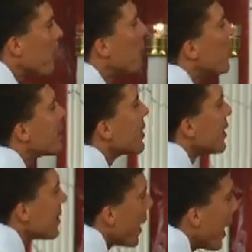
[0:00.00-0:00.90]
it puts
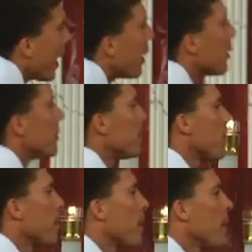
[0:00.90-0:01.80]
us ahead
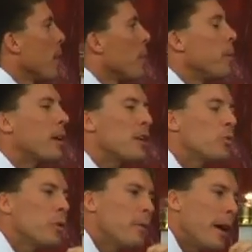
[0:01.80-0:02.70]

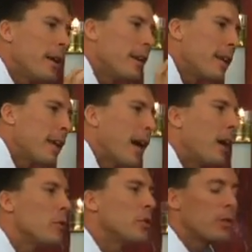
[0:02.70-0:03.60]
because we've had an
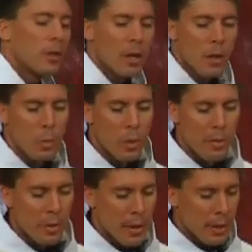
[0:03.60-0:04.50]
encounter with